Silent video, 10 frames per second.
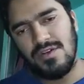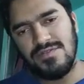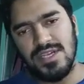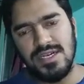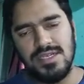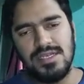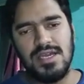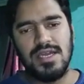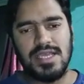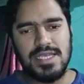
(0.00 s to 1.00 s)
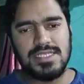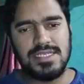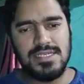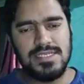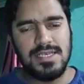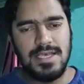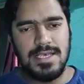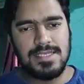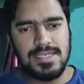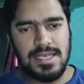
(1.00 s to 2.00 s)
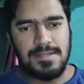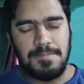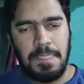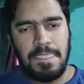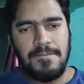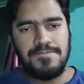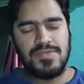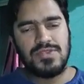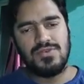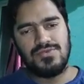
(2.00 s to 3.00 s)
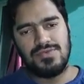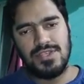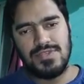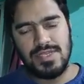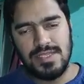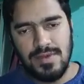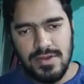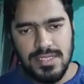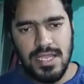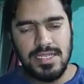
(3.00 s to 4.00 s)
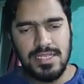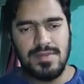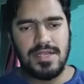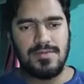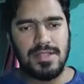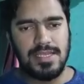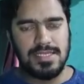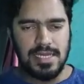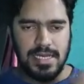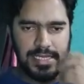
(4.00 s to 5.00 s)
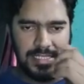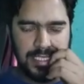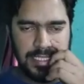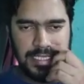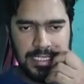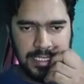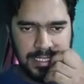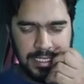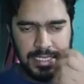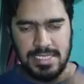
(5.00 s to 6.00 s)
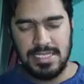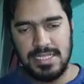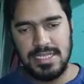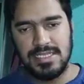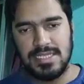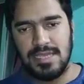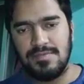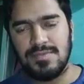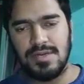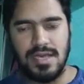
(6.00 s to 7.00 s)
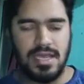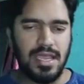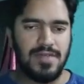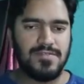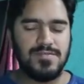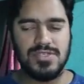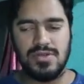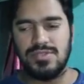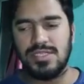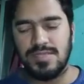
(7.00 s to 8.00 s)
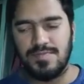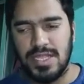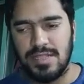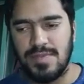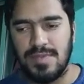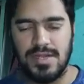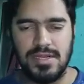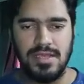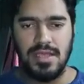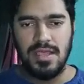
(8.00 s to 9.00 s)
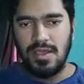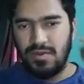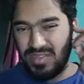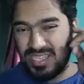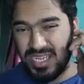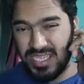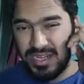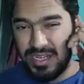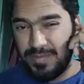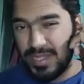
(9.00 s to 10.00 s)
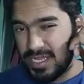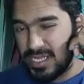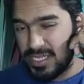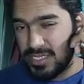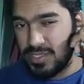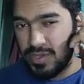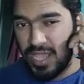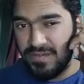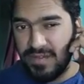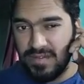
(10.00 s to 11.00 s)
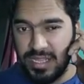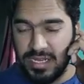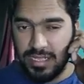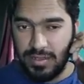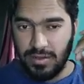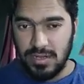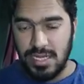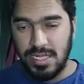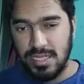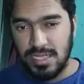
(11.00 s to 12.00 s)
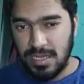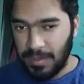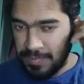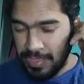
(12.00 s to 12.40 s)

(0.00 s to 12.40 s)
of the cancerous cell. So this was about the antimetabolites. The synthetic scheme have to be shown in pen and paper with structural representation, so I have given it already in the